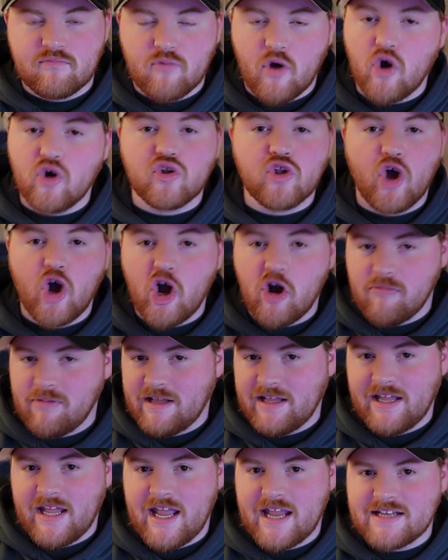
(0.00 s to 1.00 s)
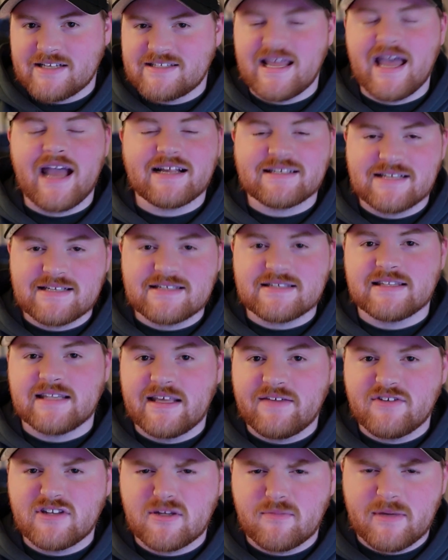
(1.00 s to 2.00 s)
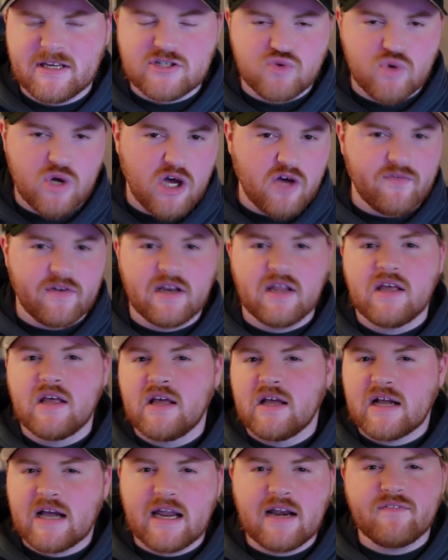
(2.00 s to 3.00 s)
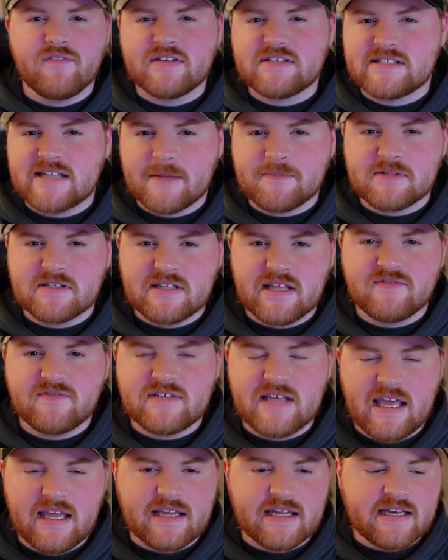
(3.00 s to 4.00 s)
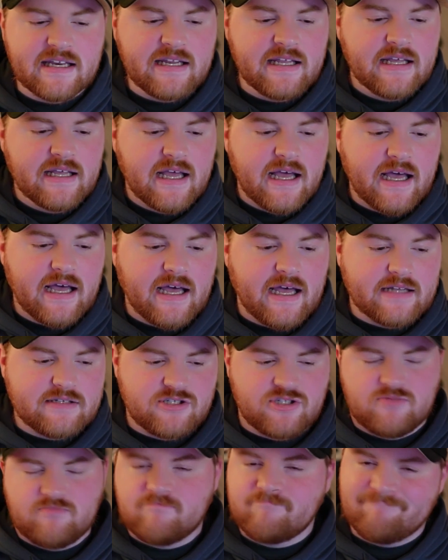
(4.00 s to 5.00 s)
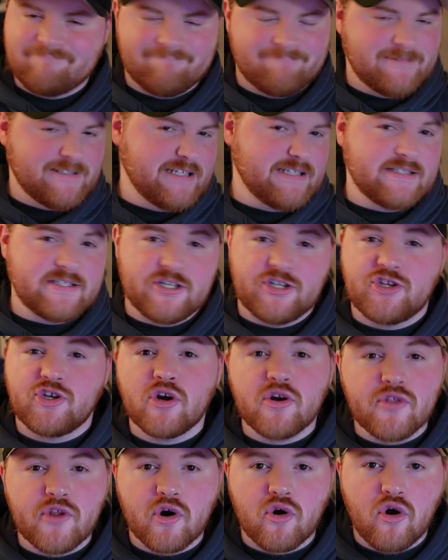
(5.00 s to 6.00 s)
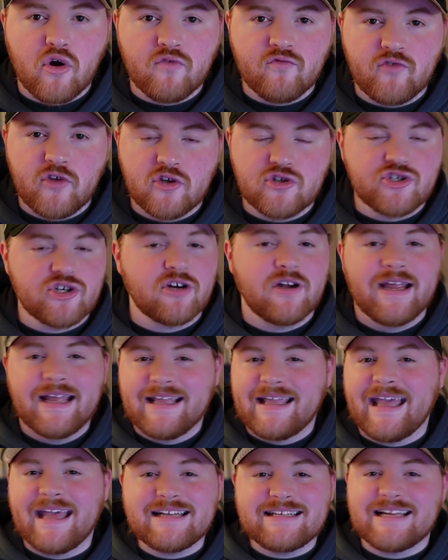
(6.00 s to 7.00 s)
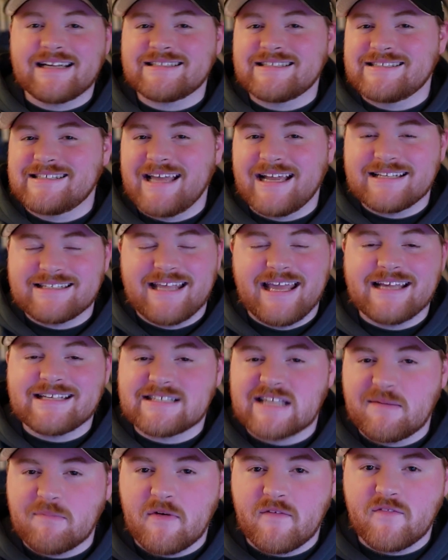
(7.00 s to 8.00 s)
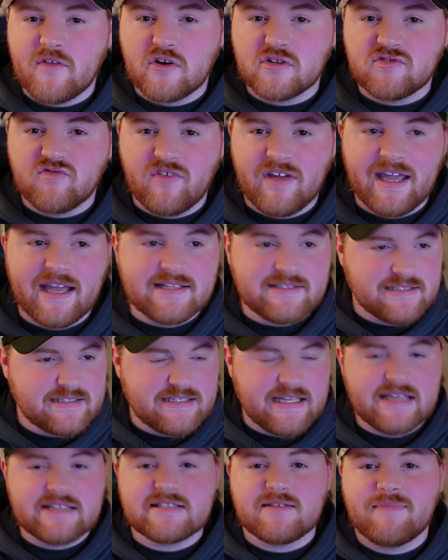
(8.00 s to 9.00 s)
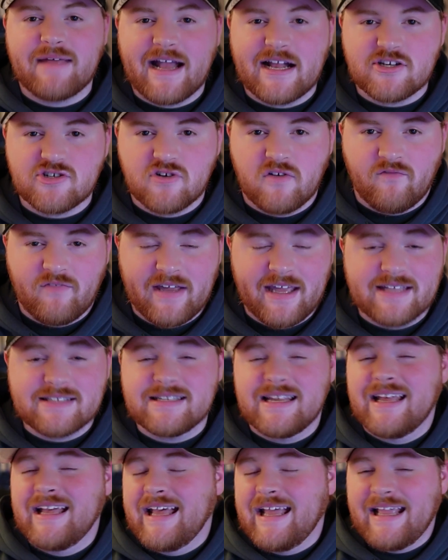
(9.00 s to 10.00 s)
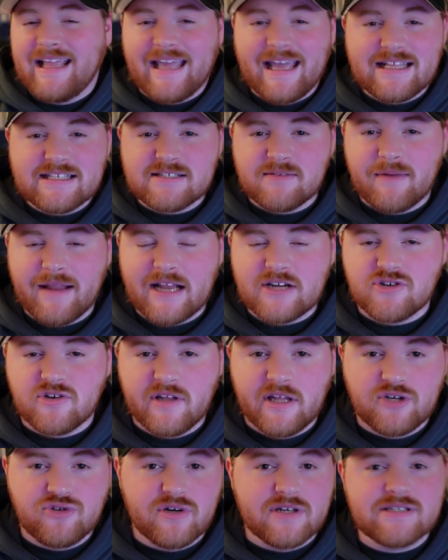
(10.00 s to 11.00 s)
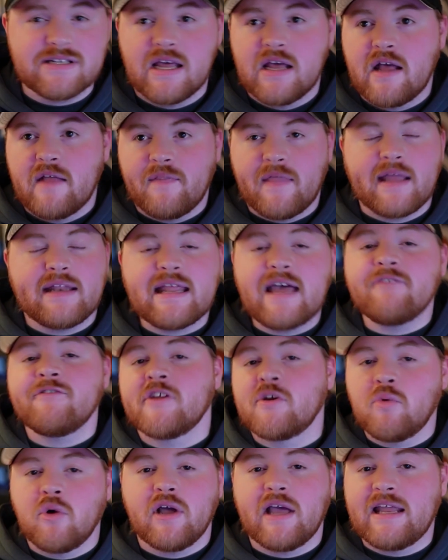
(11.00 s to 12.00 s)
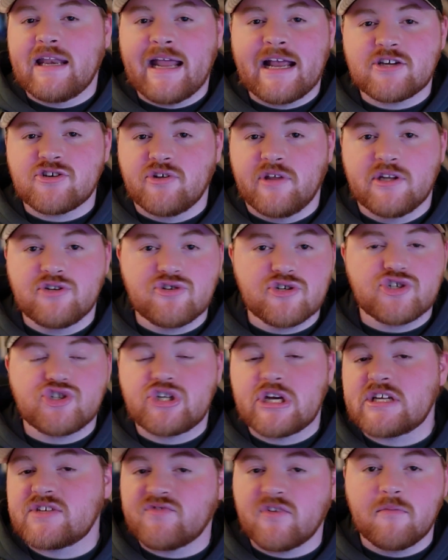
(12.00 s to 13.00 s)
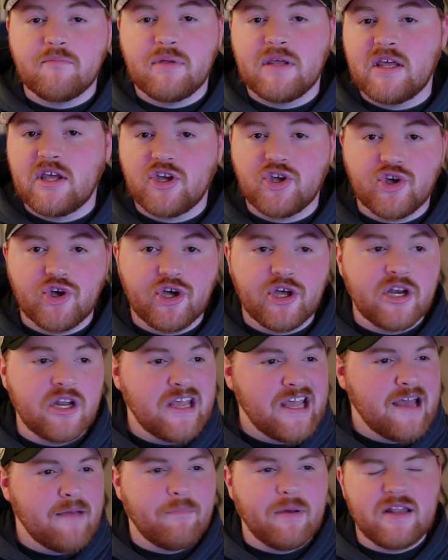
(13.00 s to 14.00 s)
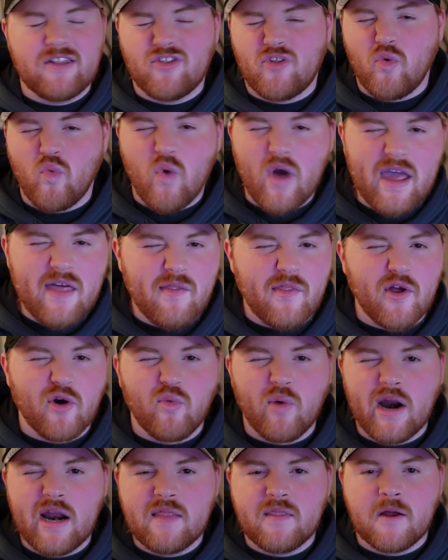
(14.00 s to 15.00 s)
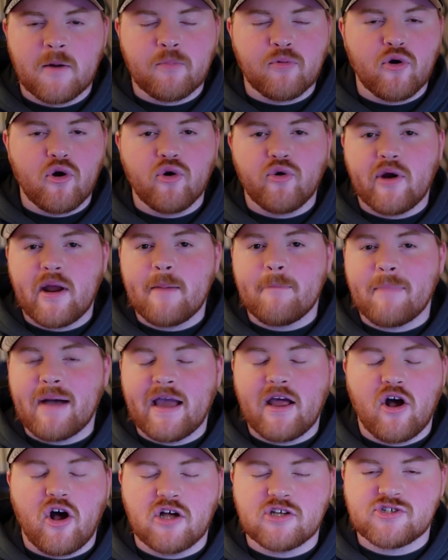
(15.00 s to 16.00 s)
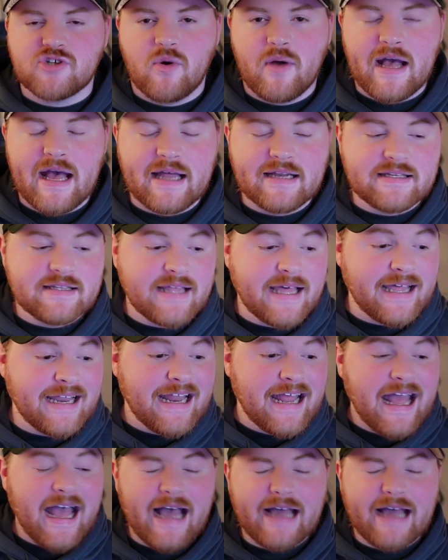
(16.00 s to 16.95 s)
Oklahoma and Texas leaving the Big 12 and kind of the steps that they've taken to secure their own future? Can Texas Tech take some of those fans and take some national fans and gain some national interest? They definitely will gain national interest just from being good, but the way they're running their program might also add to that.